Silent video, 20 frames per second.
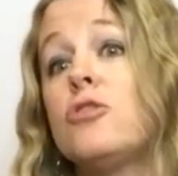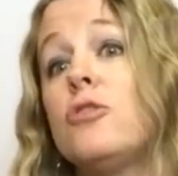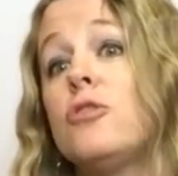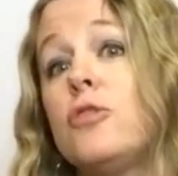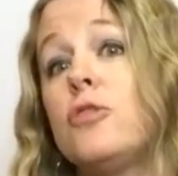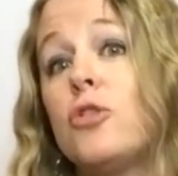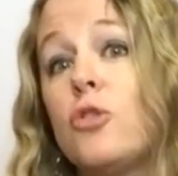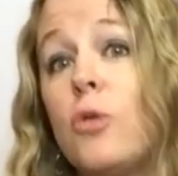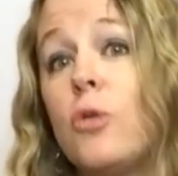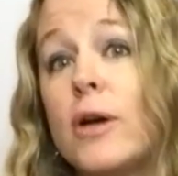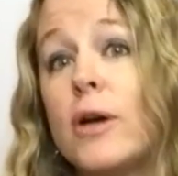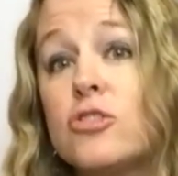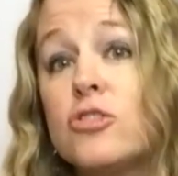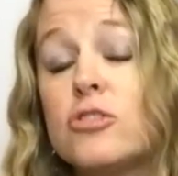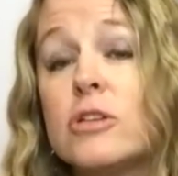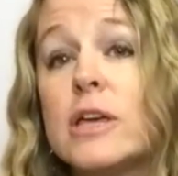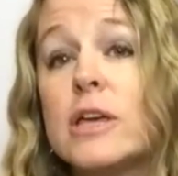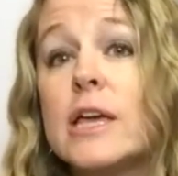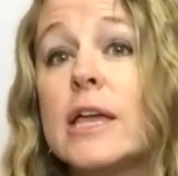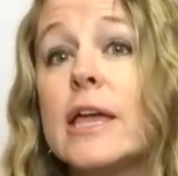if you're
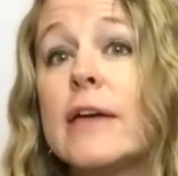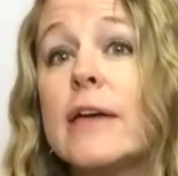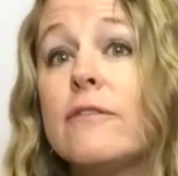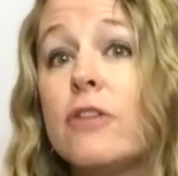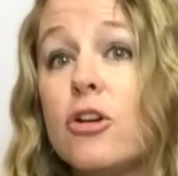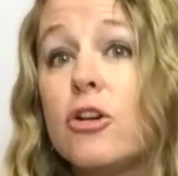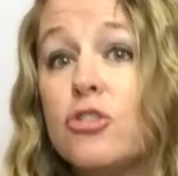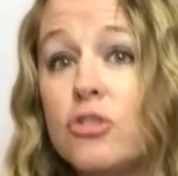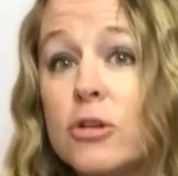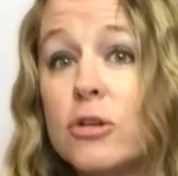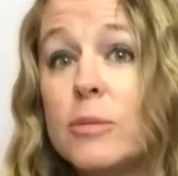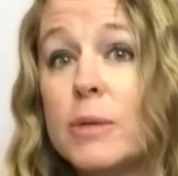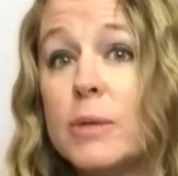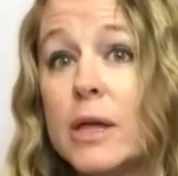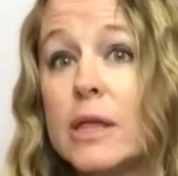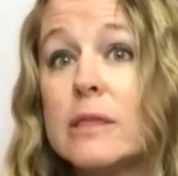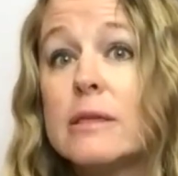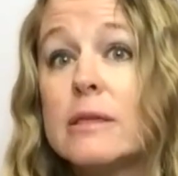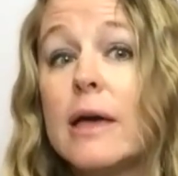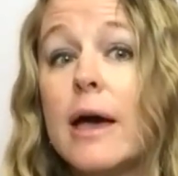questioning if our
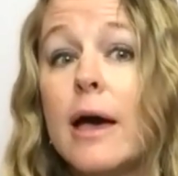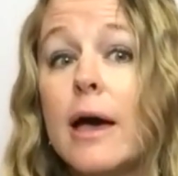treatment